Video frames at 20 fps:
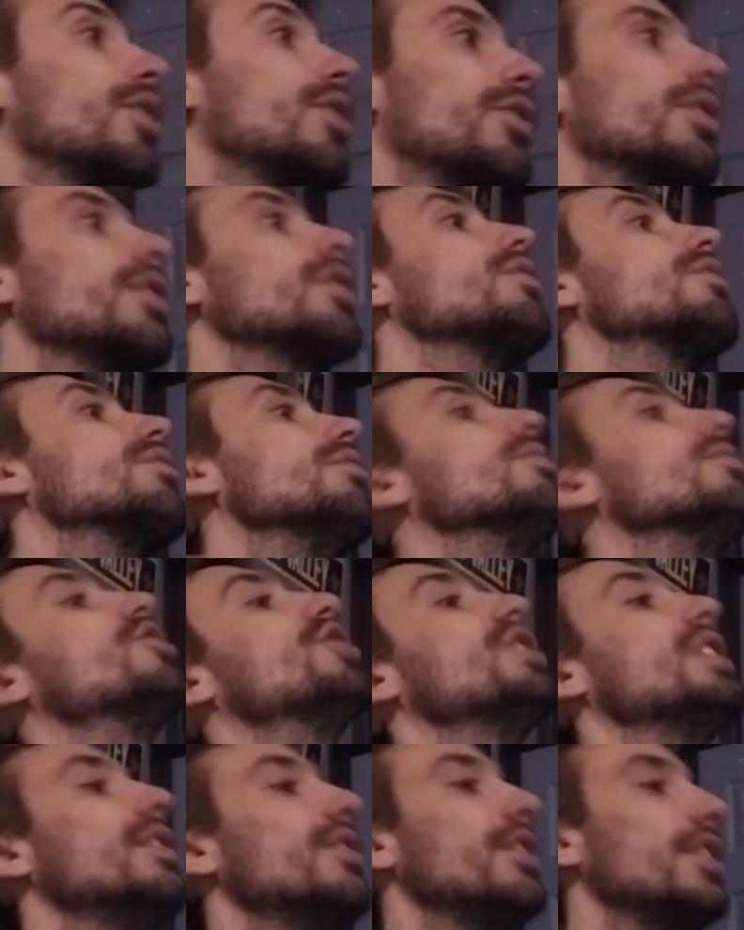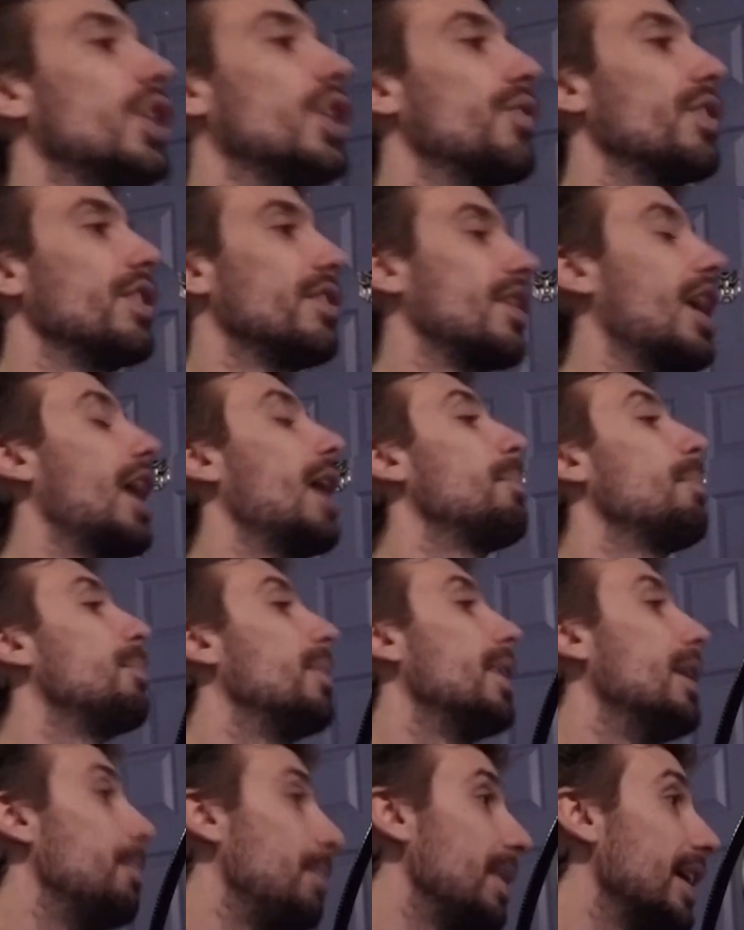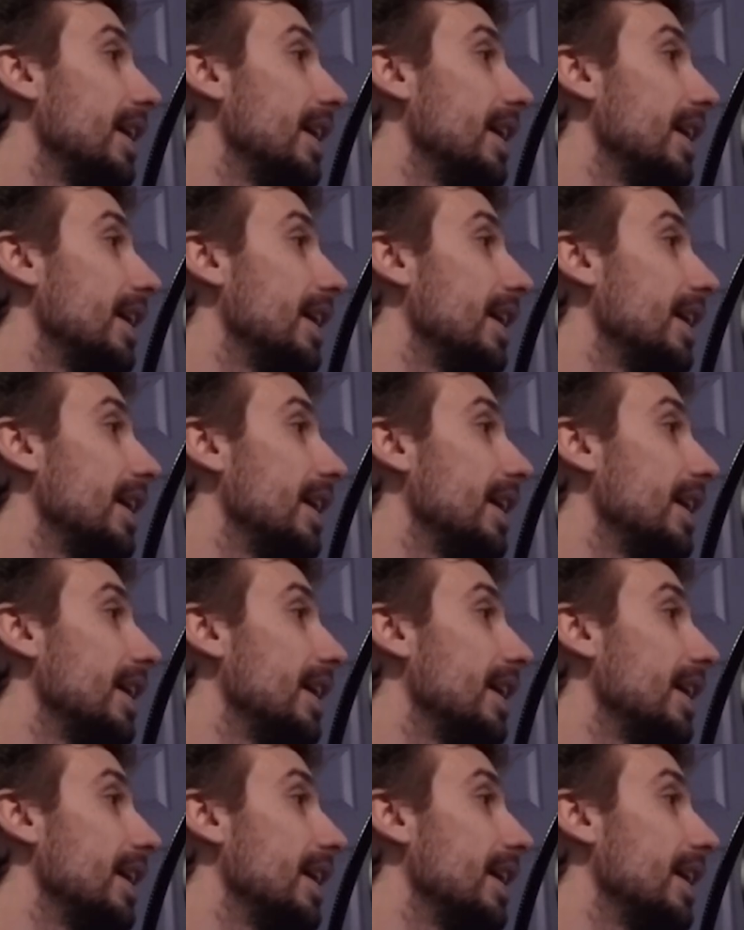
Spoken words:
goes a little too cheesy and over the top and big.